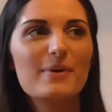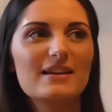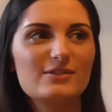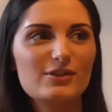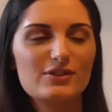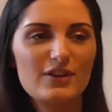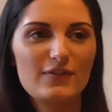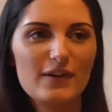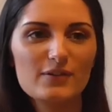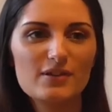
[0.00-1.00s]
But it's just,
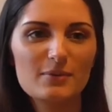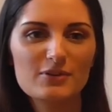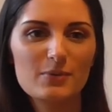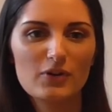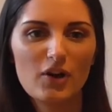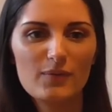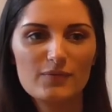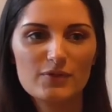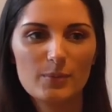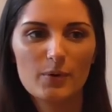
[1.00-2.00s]
you feel so much more
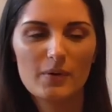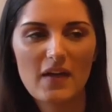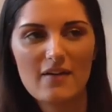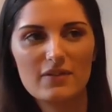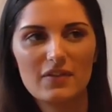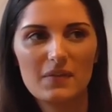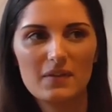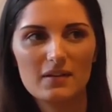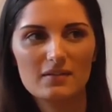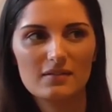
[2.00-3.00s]
comfortable with everything
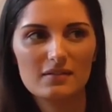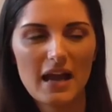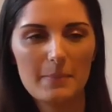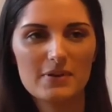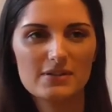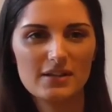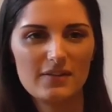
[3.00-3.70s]
that happens.